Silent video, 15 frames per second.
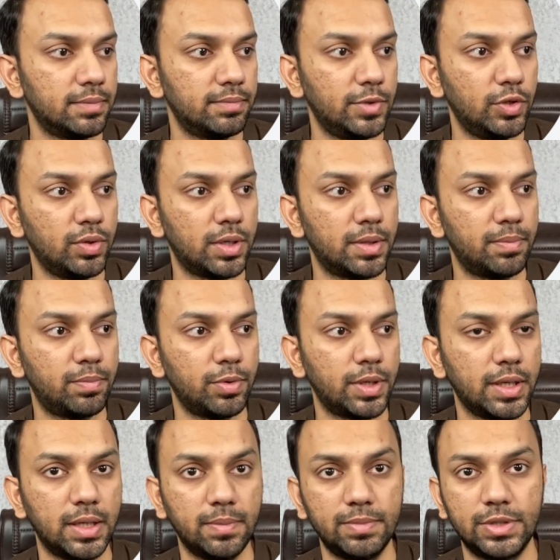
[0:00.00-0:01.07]
you are
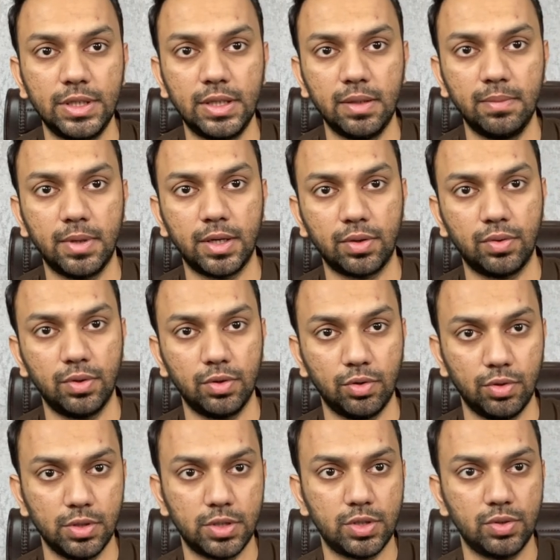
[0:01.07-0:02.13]
putting up GTIN barcode,
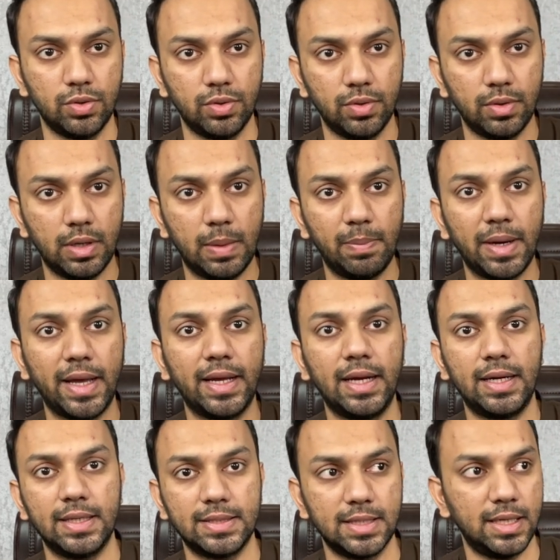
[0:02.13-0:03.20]
also applying
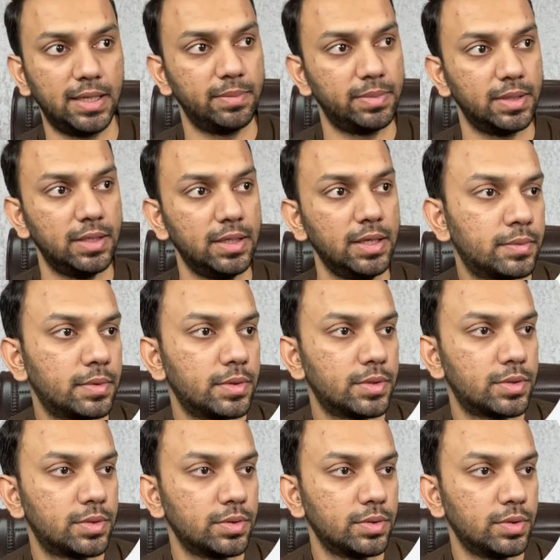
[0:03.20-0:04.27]
it as a label.
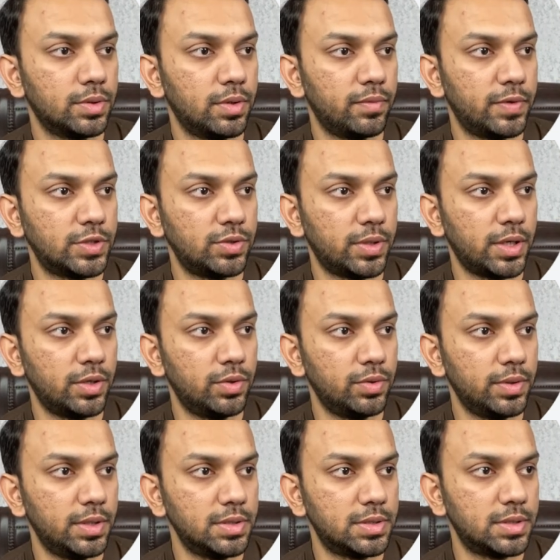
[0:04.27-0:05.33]
So what you
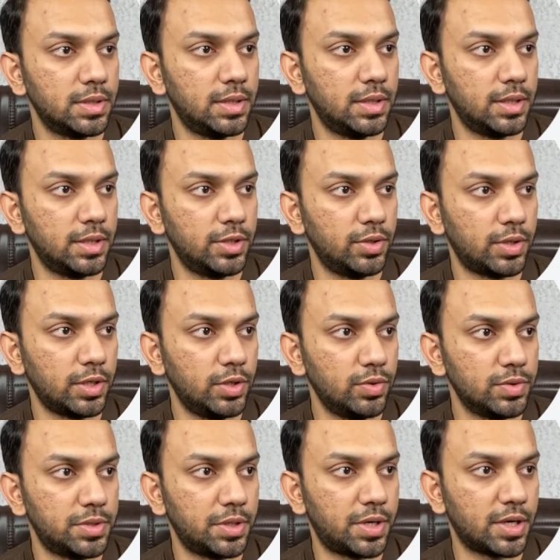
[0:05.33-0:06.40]
can do is you
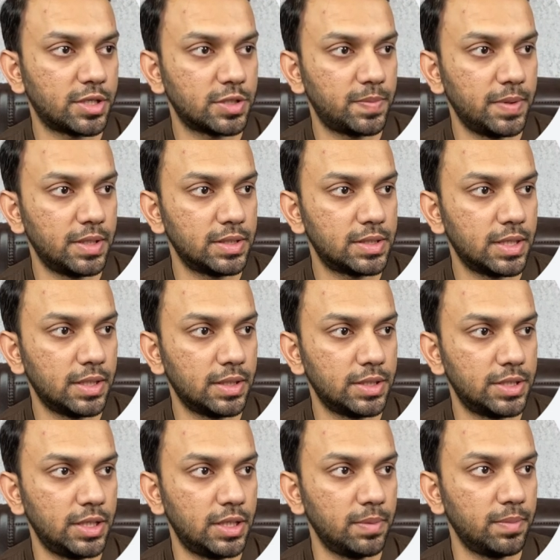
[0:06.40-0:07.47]
can use the transparency
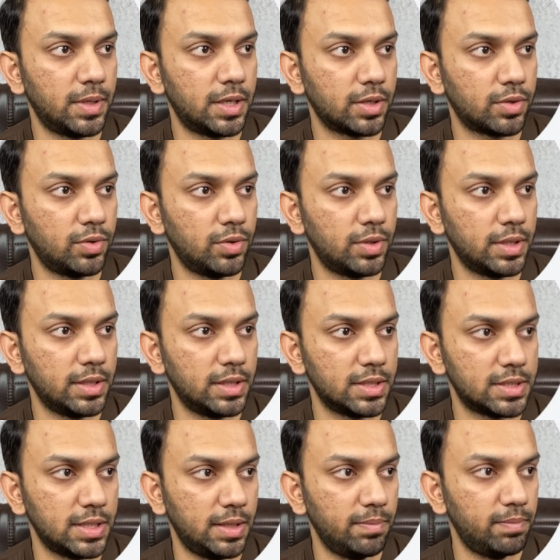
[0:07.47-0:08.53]
and GTIN barcode
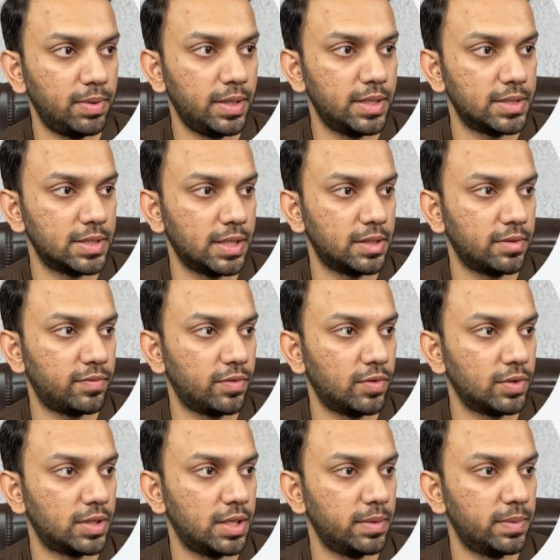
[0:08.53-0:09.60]
in the same place. And the
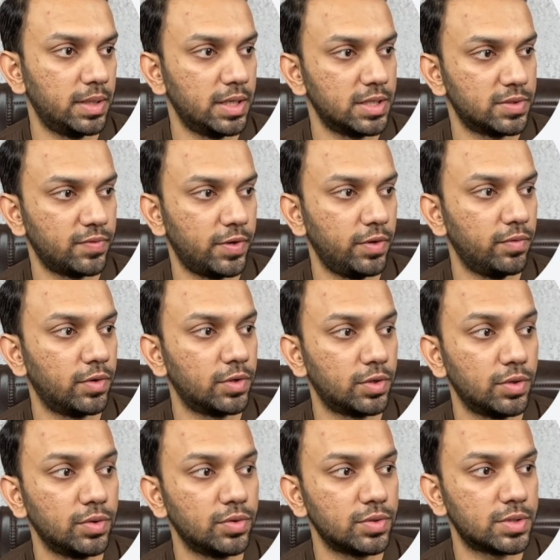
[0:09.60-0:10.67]
fourth label is when you
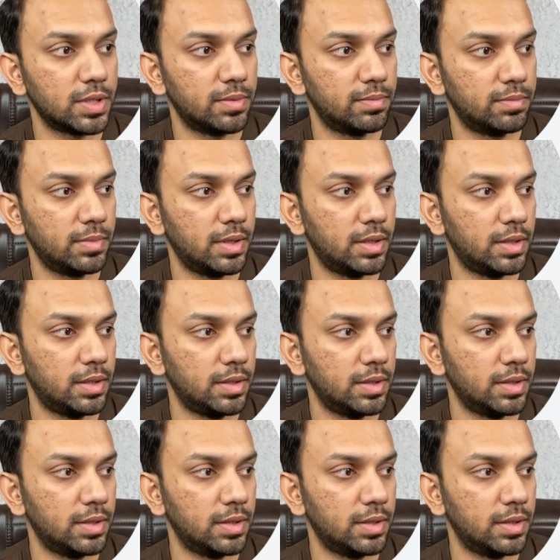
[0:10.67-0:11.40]
want to do some